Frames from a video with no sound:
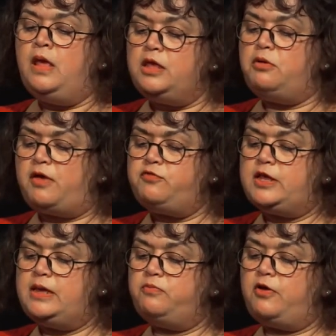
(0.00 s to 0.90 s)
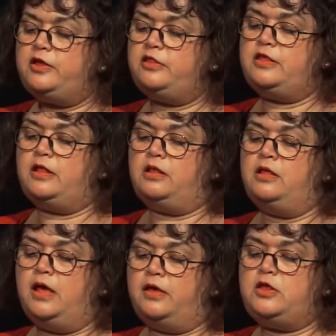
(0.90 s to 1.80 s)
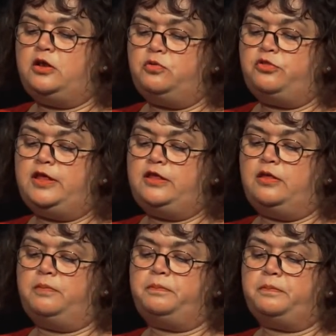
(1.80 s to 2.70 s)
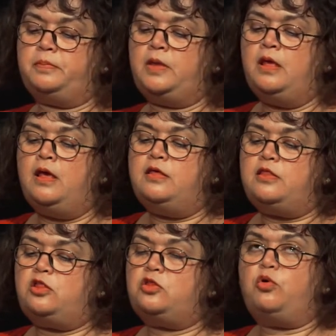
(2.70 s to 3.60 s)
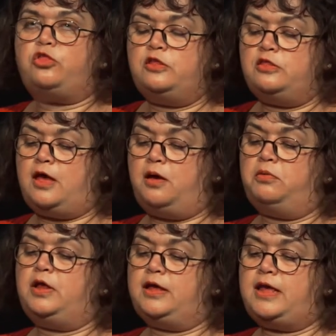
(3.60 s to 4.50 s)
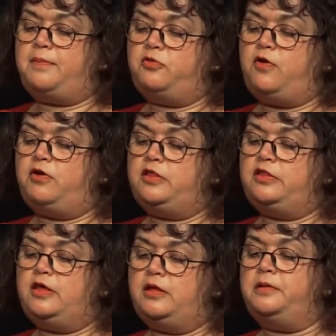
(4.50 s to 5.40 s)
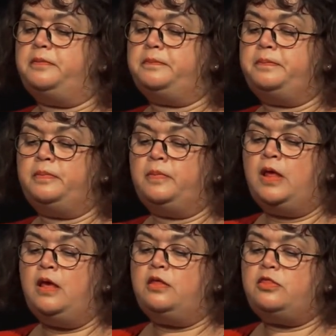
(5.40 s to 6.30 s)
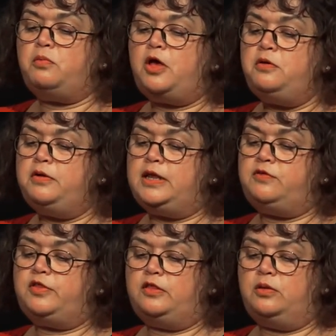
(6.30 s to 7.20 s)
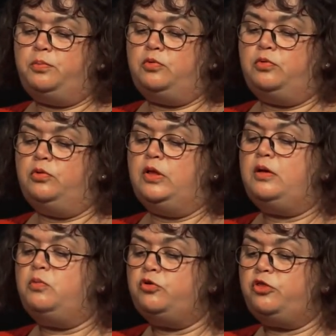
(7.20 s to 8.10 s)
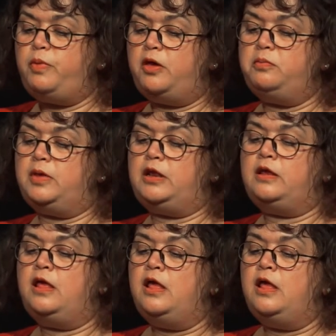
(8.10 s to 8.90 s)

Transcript: You have to keep very still, and then you'll see them. They squatted down and kept very still. There were oak leaves in the pool, water boatmen,